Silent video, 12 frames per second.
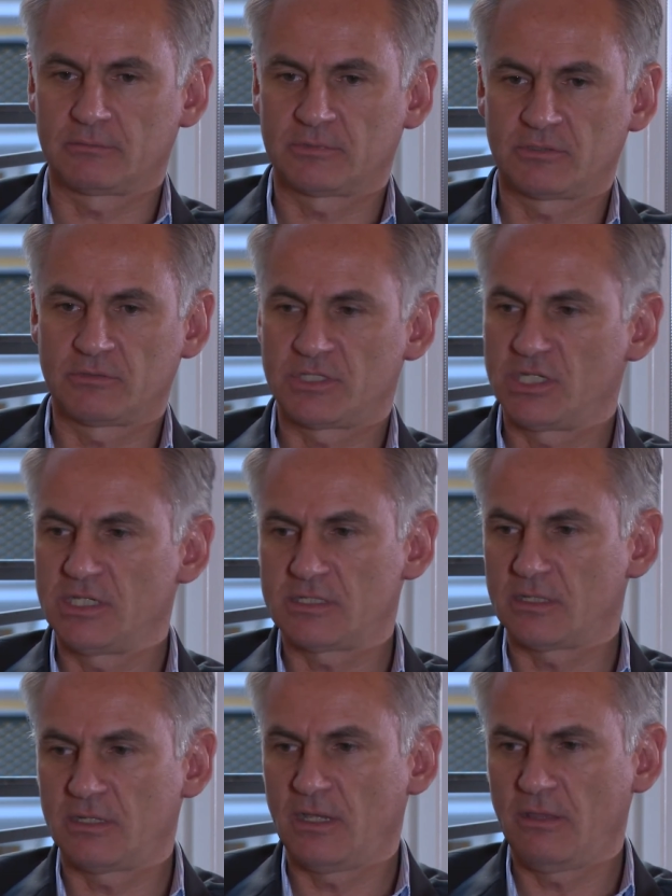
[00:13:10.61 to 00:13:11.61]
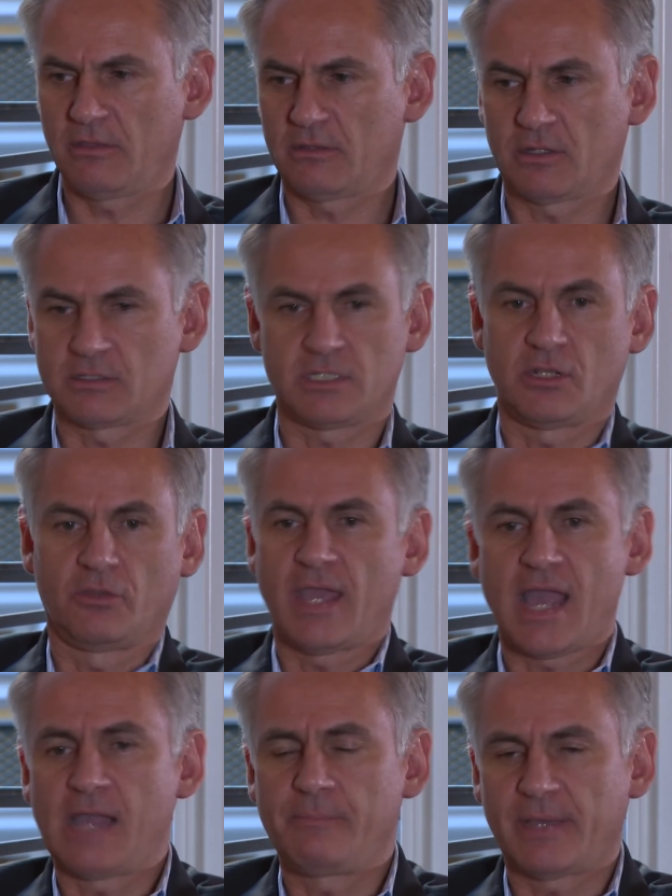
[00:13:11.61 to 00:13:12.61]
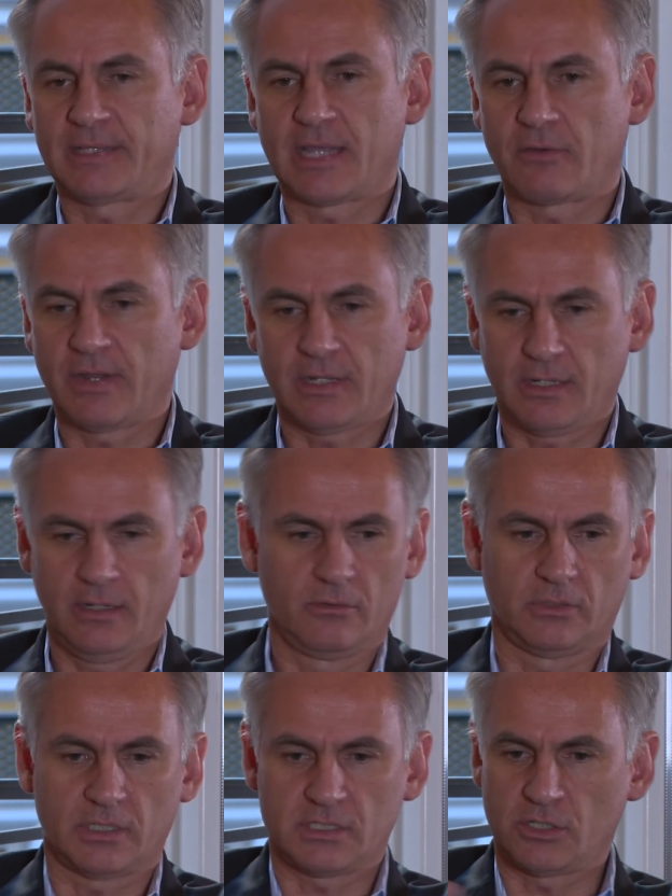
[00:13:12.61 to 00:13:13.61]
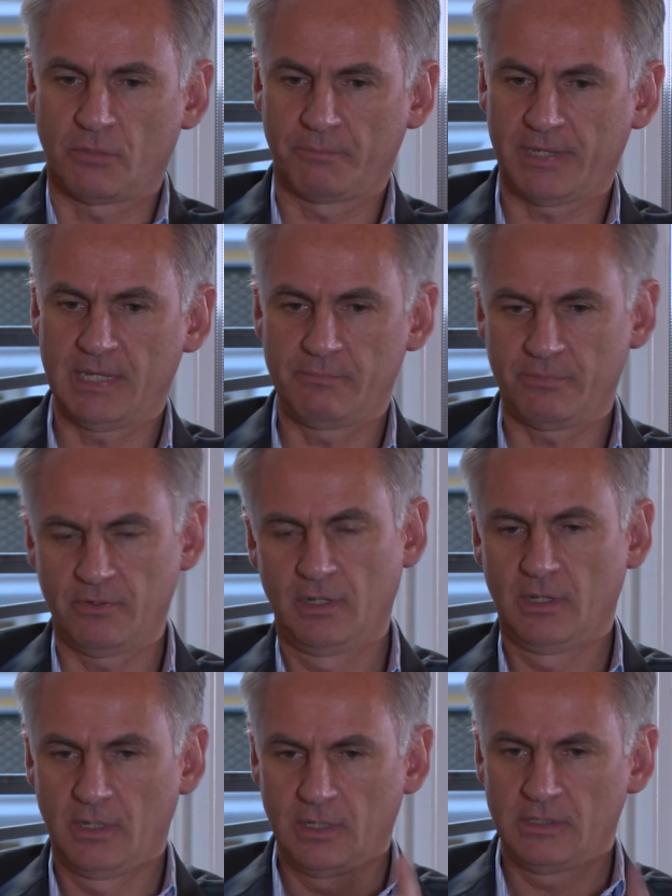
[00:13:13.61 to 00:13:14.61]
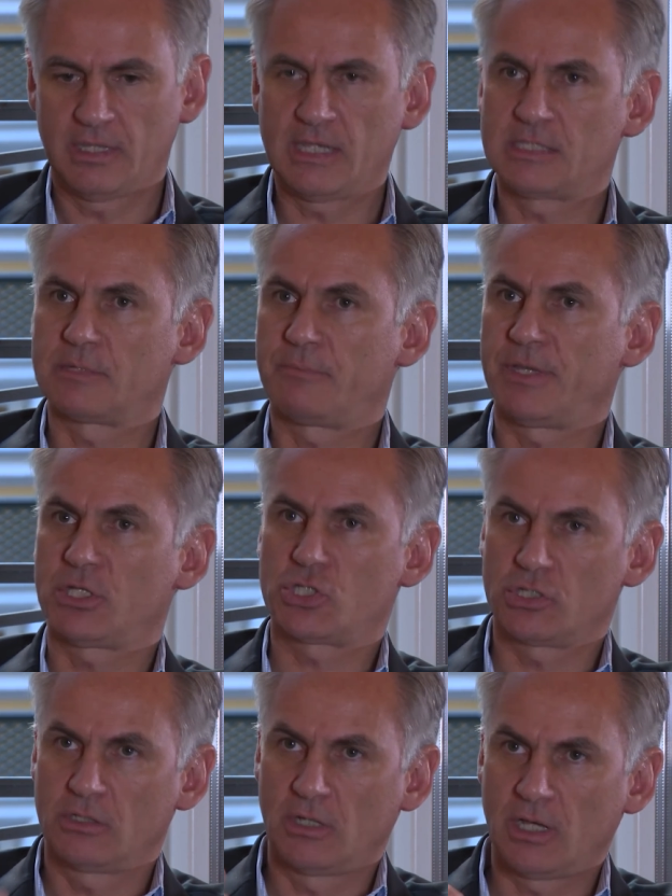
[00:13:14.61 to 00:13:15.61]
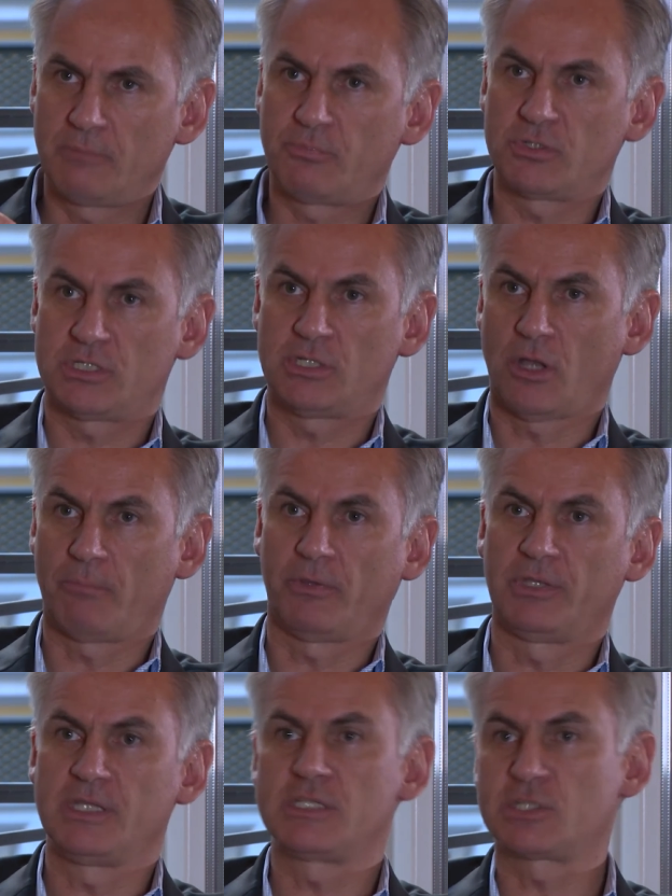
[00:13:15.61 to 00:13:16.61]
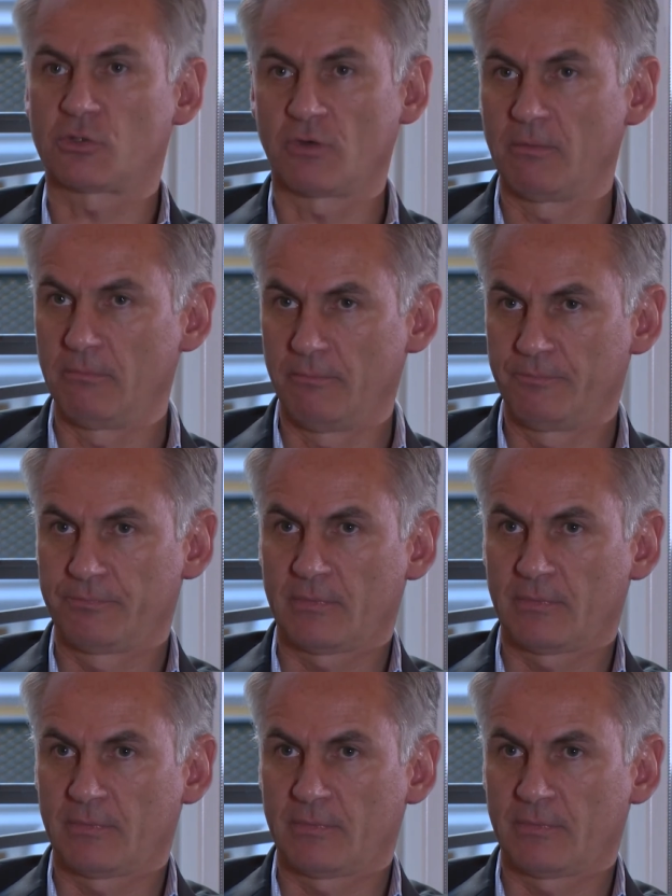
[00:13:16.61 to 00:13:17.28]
So she either does it on the iPad directly or does it on paper, takes a picture and puts it up on Instagram.